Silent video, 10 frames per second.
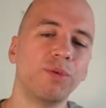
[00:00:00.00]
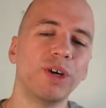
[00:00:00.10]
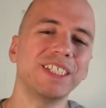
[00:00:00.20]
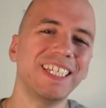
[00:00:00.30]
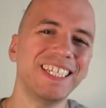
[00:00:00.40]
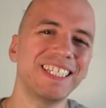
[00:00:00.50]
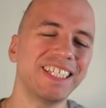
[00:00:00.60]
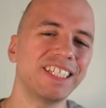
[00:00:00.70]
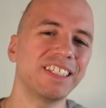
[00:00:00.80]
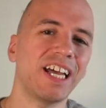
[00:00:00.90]
what is
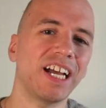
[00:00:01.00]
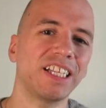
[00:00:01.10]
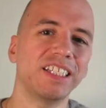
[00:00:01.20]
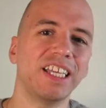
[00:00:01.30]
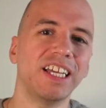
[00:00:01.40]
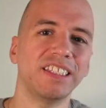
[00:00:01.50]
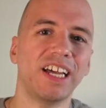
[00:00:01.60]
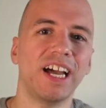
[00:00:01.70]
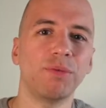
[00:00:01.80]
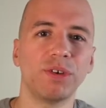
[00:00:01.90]
it exactly
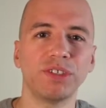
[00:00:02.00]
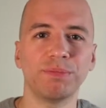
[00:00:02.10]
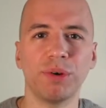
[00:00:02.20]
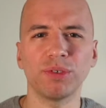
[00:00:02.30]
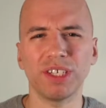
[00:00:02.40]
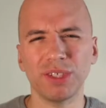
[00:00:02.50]
that I want to post?